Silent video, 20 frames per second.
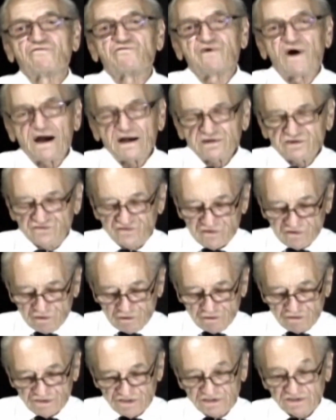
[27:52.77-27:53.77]

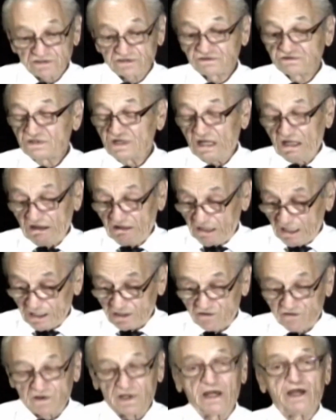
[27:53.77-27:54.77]
phosphorus in
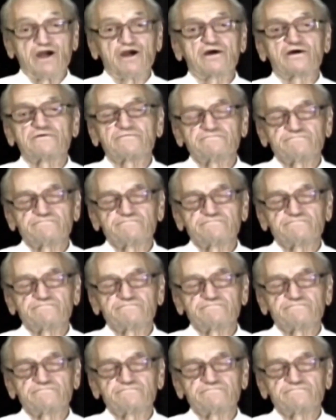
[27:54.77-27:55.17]
that lake.